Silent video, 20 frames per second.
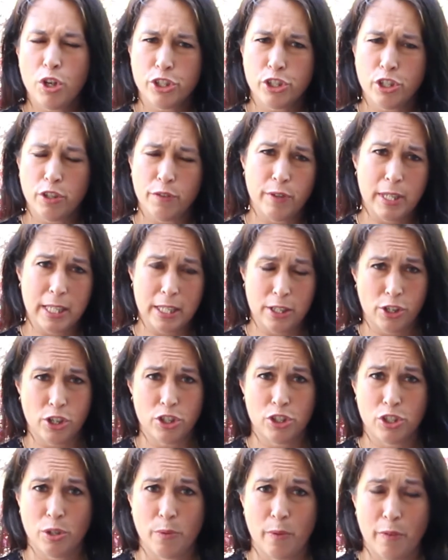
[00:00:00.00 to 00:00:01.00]
do you think you can
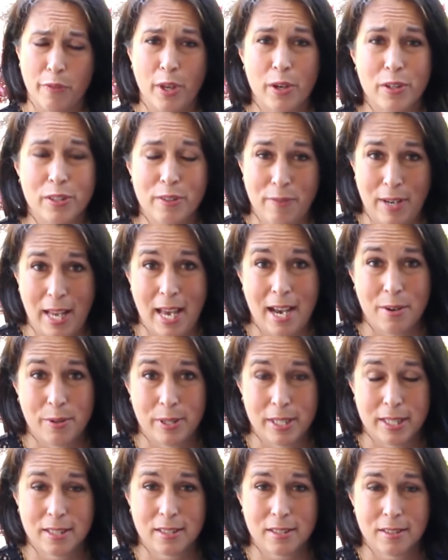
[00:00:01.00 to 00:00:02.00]
do with those
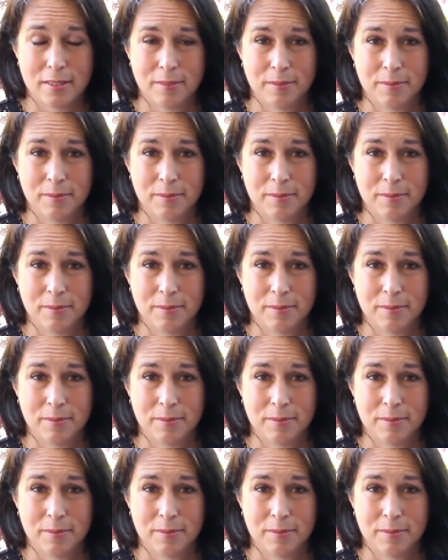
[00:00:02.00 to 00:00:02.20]
flowers?